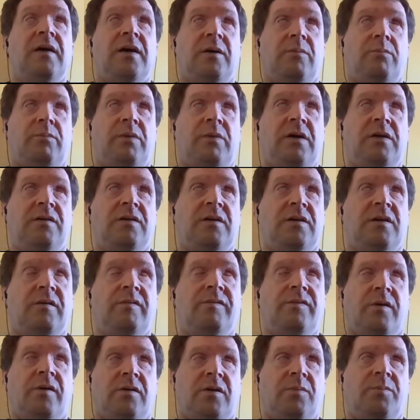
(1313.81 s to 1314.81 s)
immediately
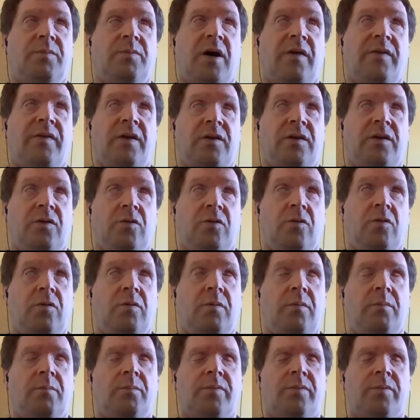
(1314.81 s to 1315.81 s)
followed by the
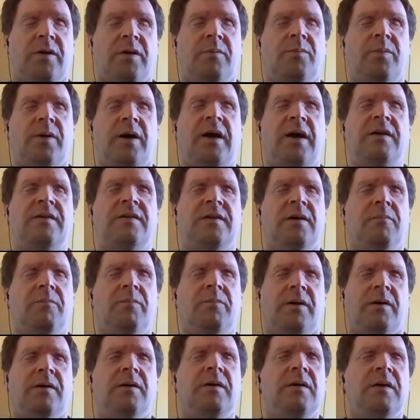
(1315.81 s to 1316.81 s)
new print page
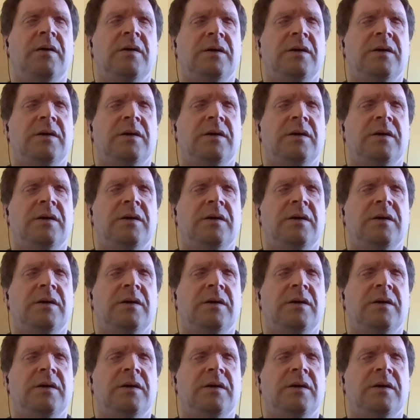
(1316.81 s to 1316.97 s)
number.